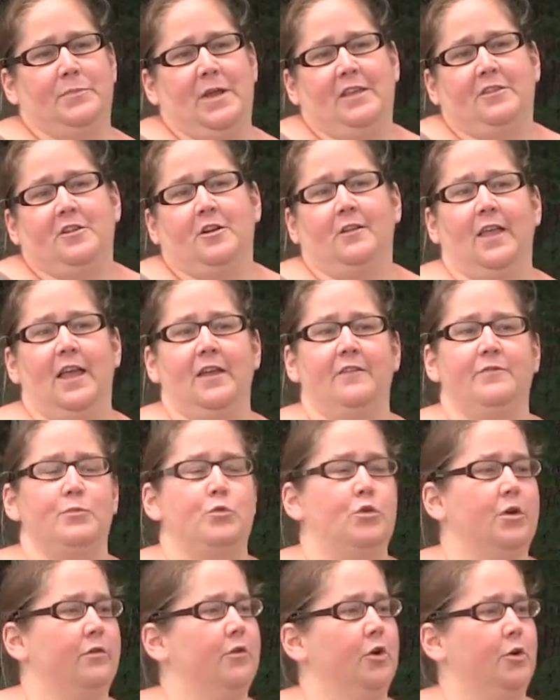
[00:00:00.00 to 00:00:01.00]
make their life
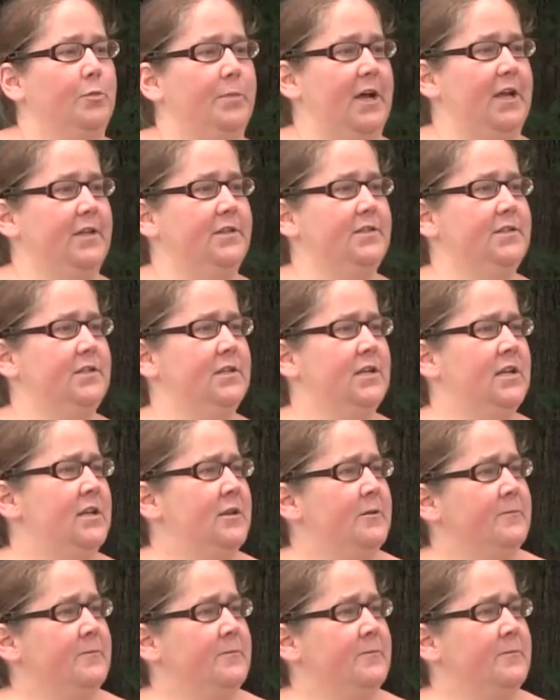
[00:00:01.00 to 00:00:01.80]
more robust.